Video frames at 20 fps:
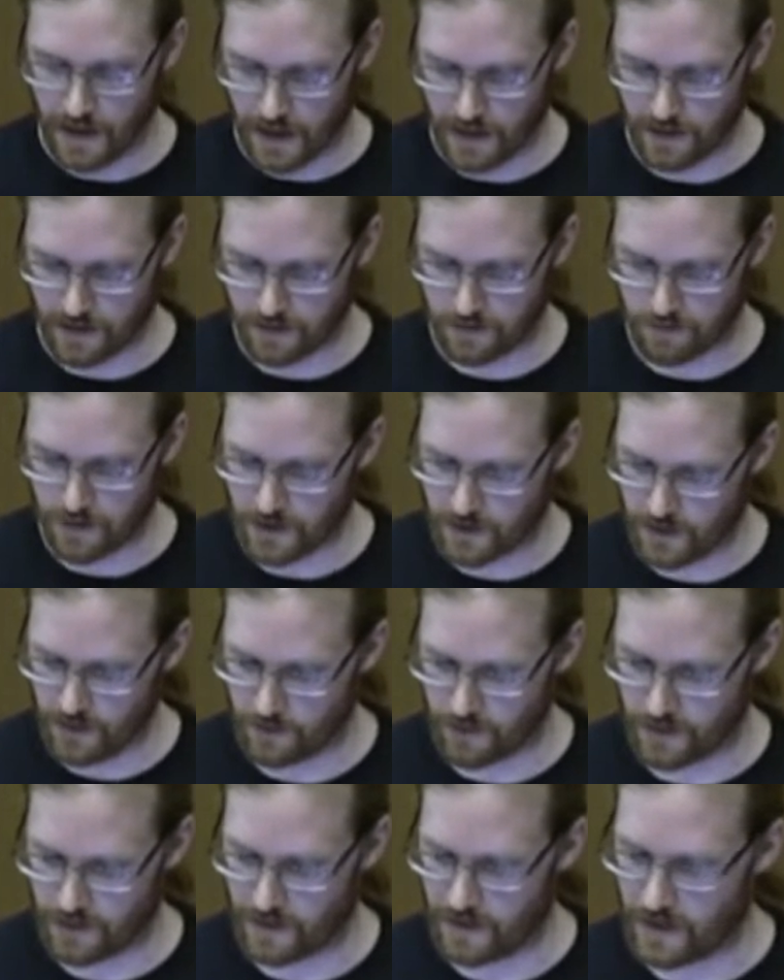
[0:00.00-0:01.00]
And especially
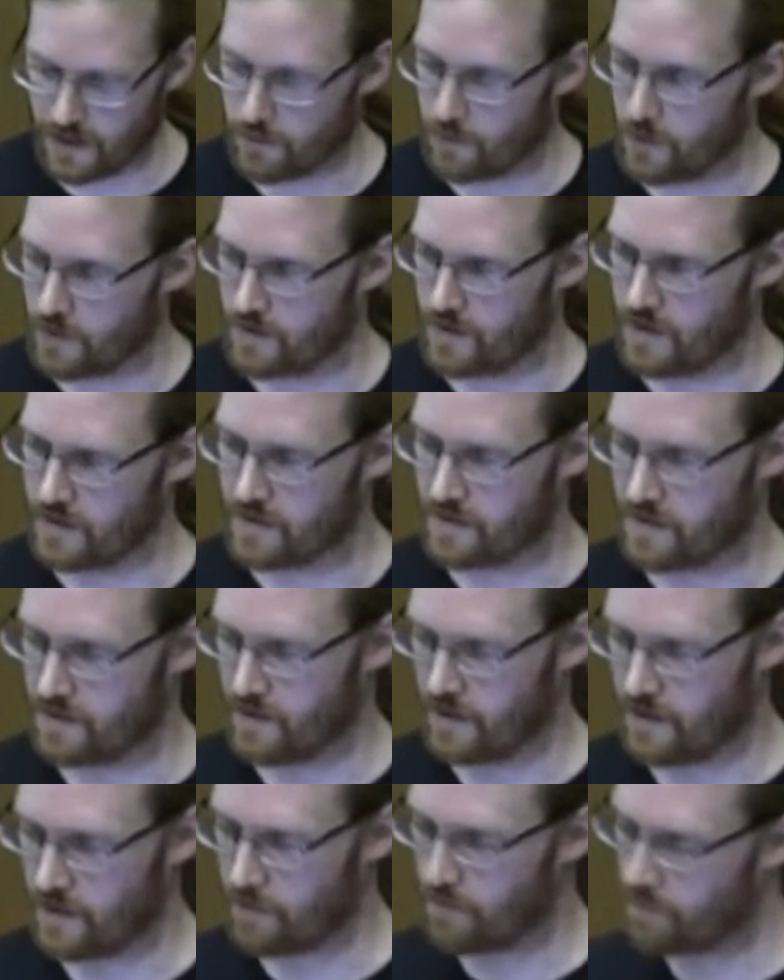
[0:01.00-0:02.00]
over the network, that's
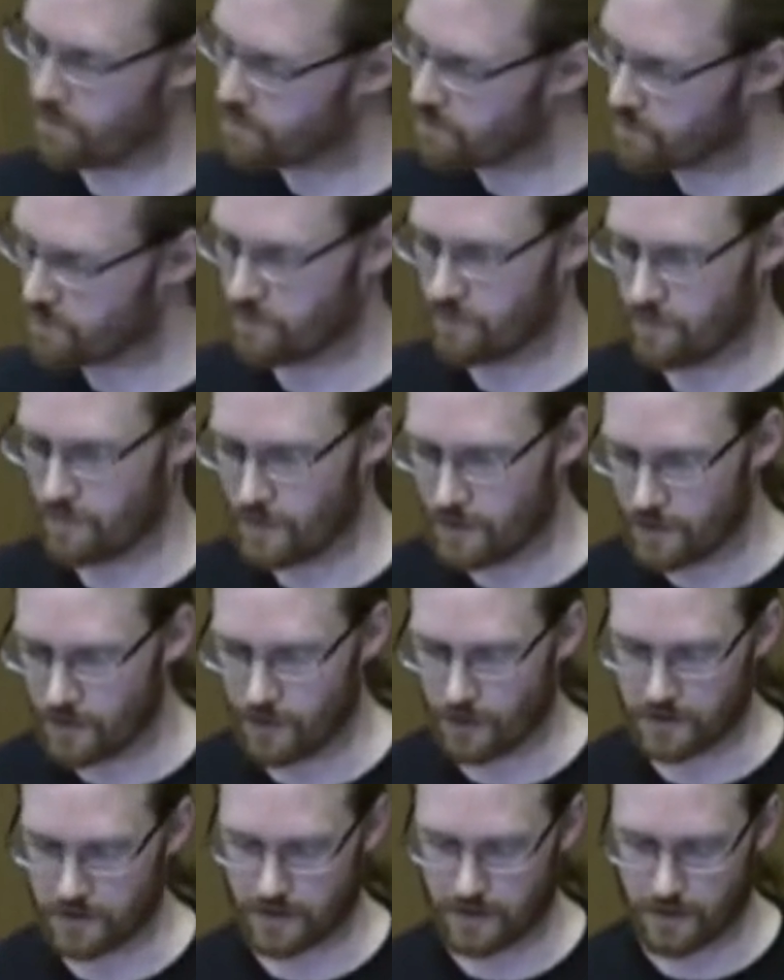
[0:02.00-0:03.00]

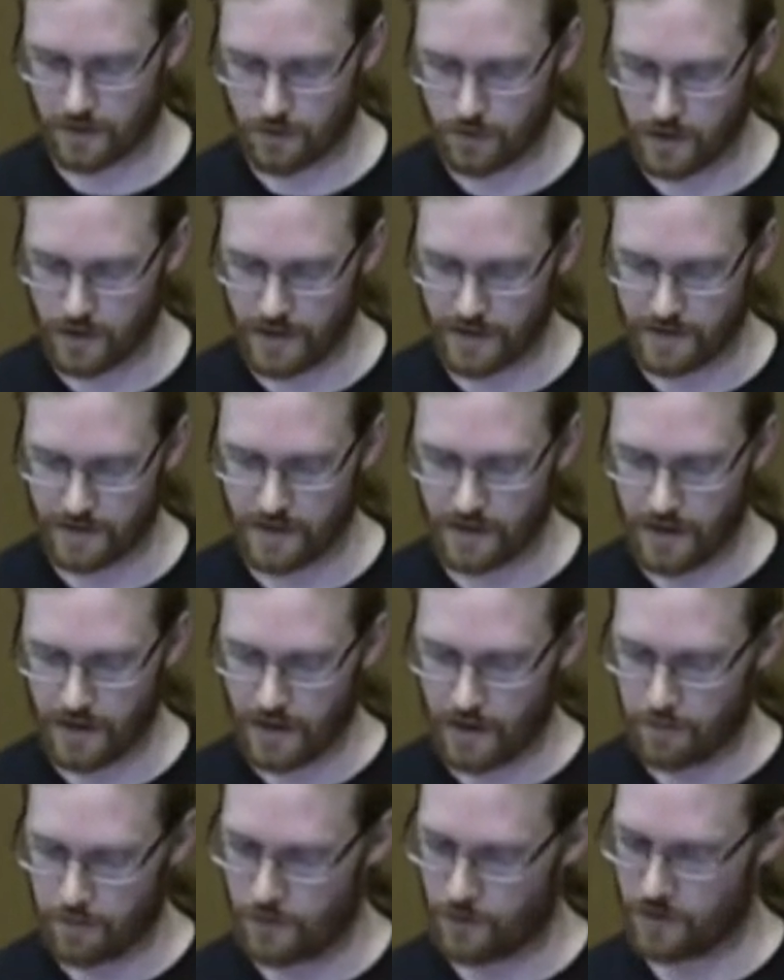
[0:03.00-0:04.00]
not too easy
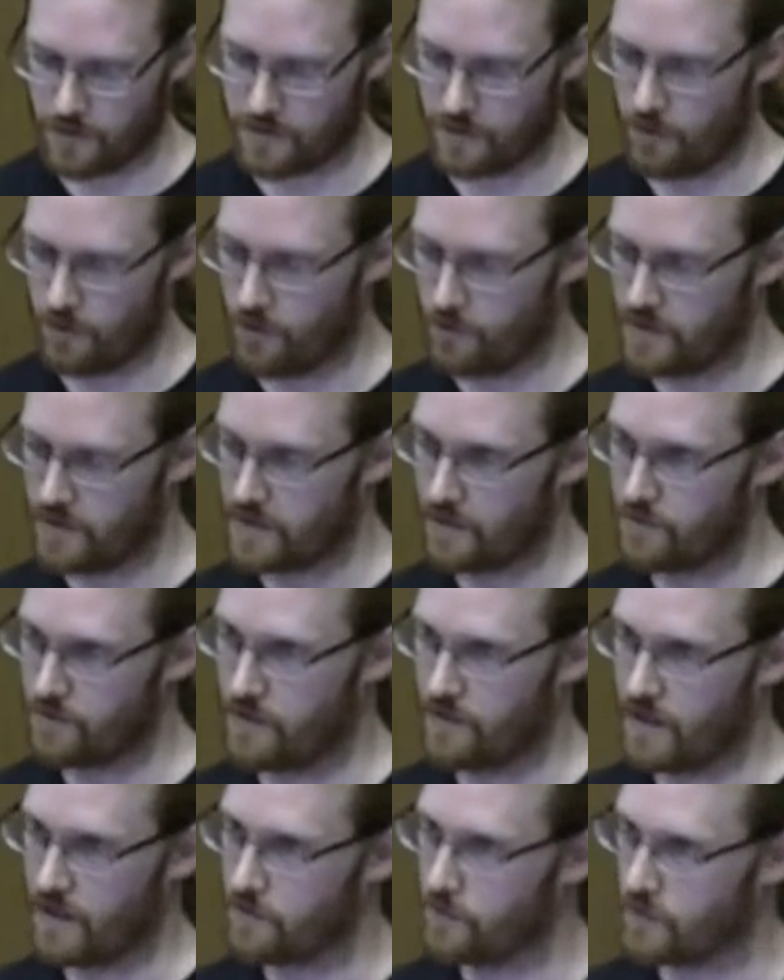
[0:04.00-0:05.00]
because you always have
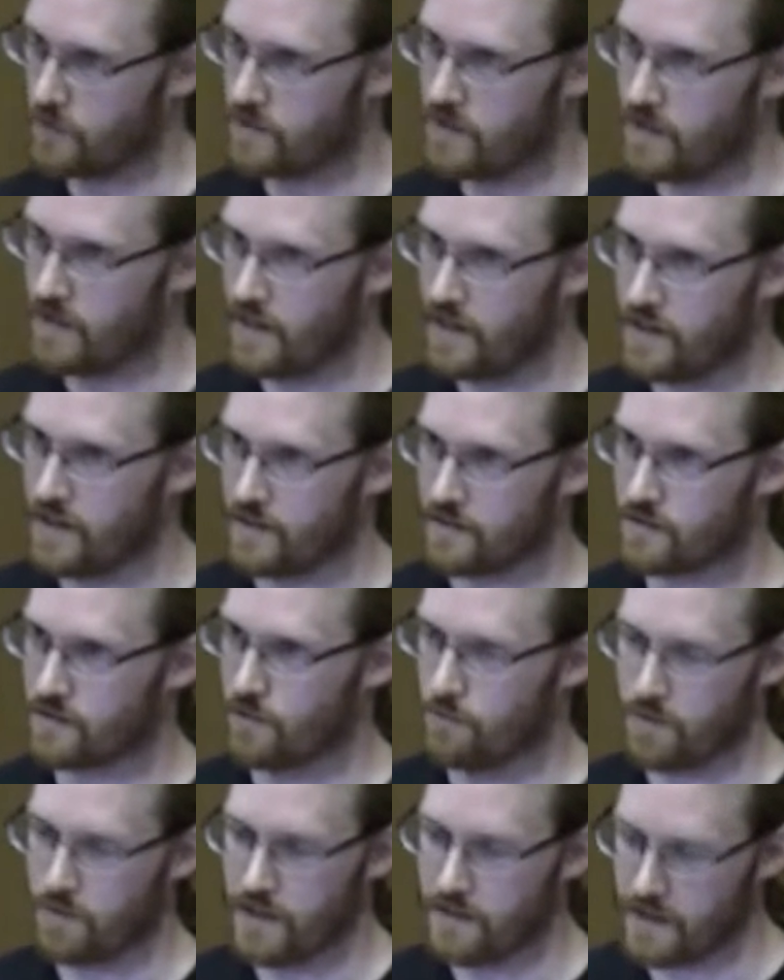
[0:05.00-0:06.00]
the network delay, it's
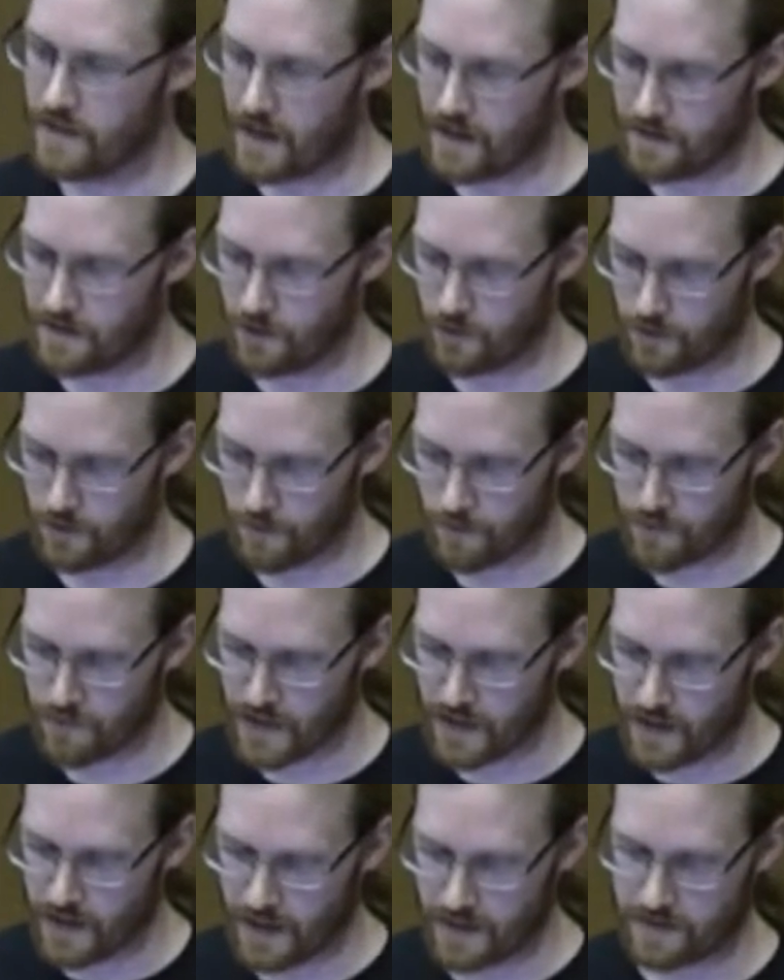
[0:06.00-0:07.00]
completely unknown.
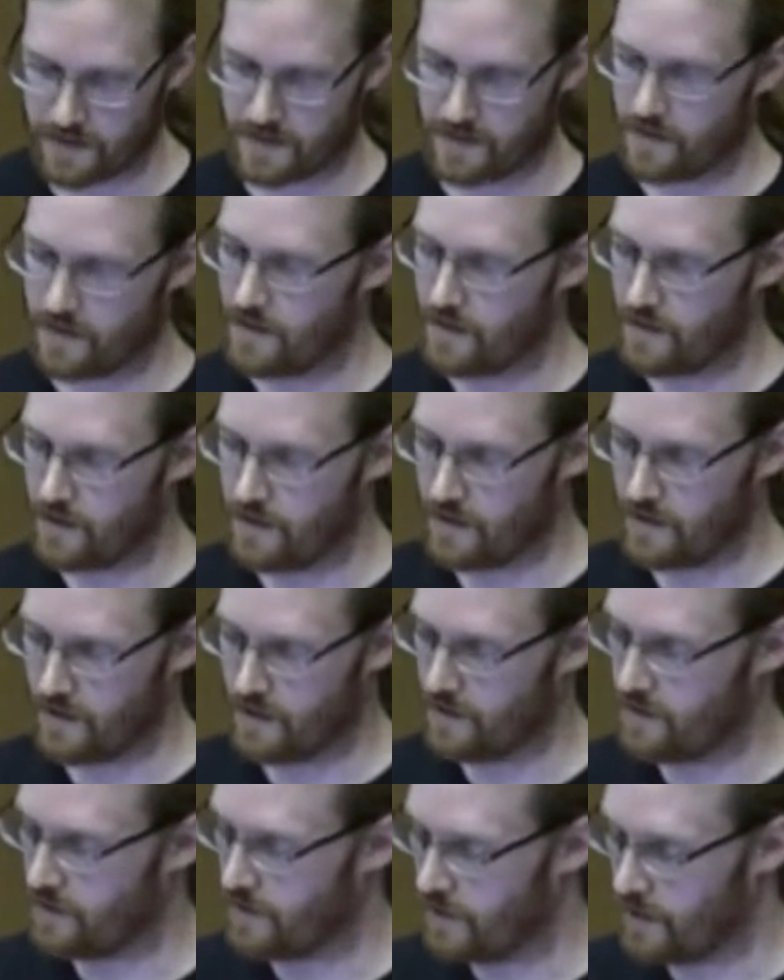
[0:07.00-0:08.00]
It's
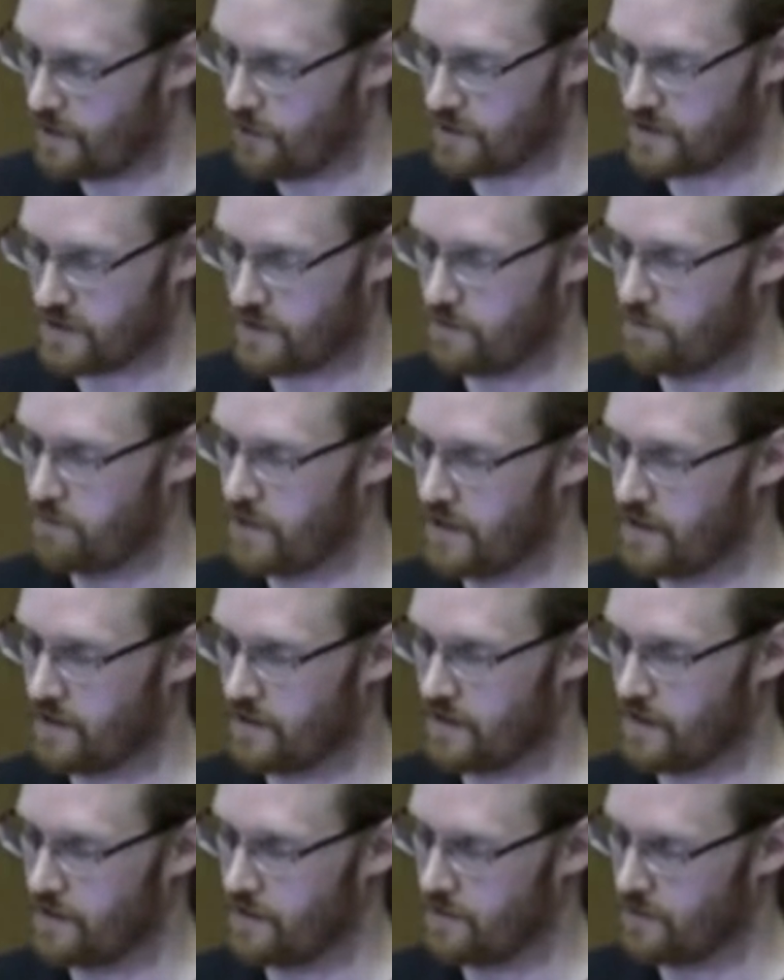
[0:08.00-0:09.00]
a lot bigger
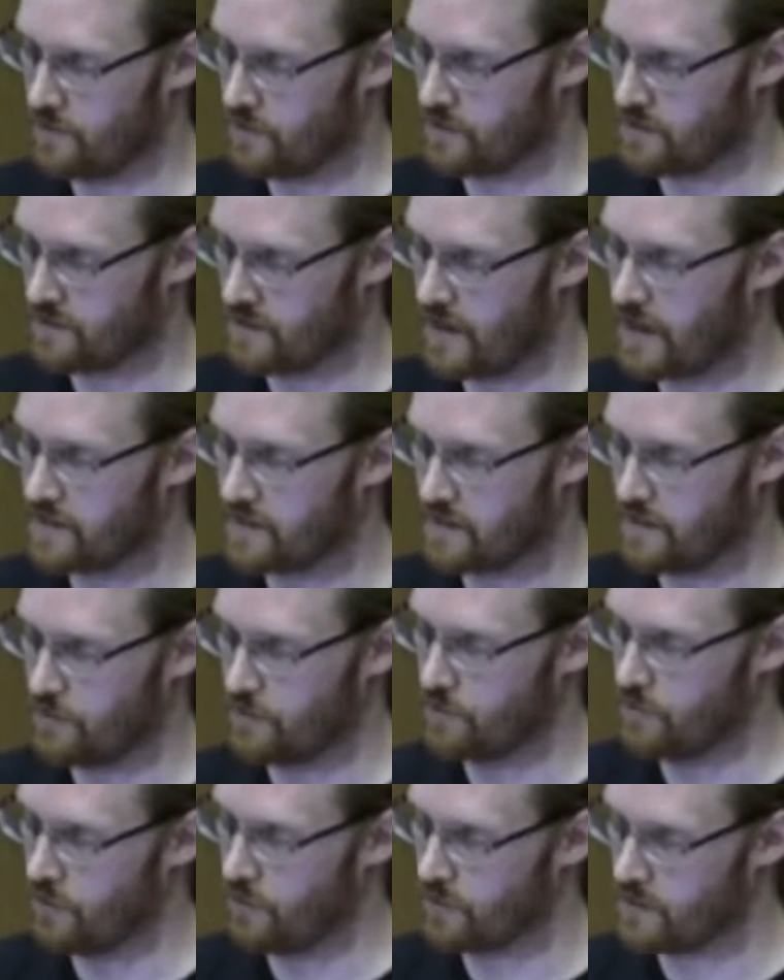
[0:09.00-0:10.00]
than just asking
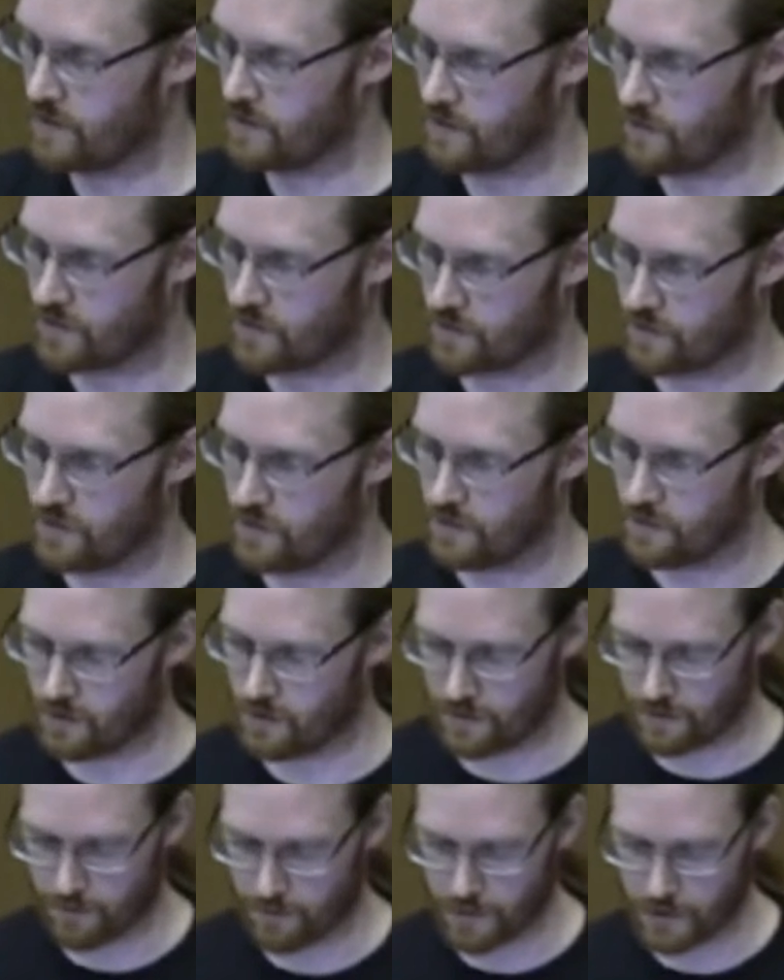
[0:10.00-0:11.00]
2 local clocks on
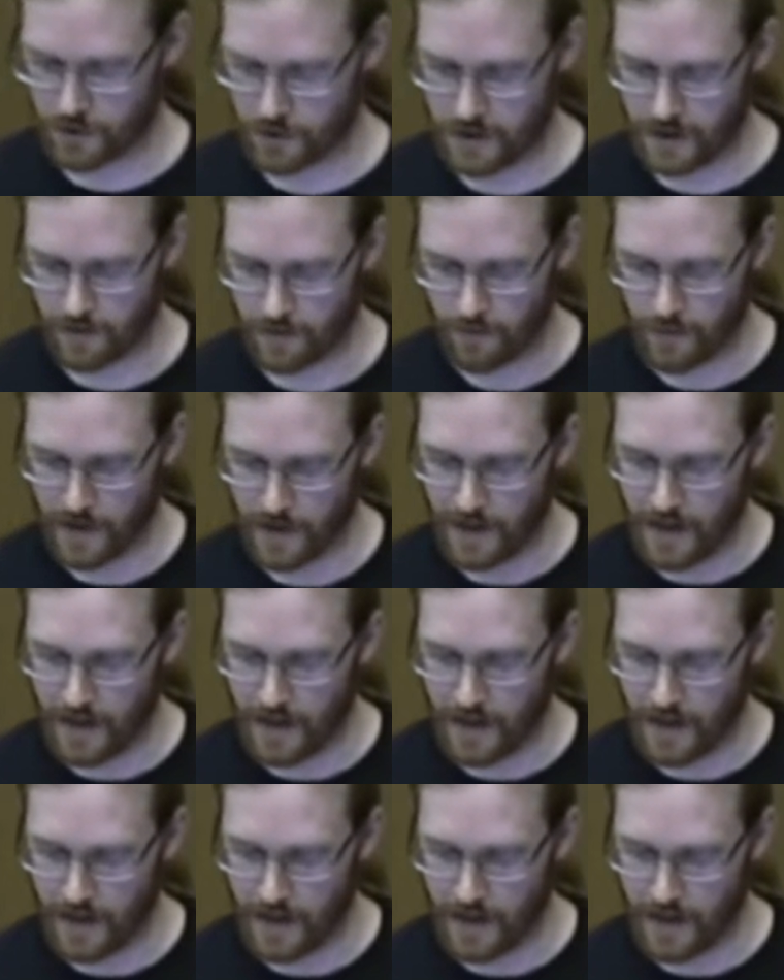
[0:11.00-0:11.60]
your machine.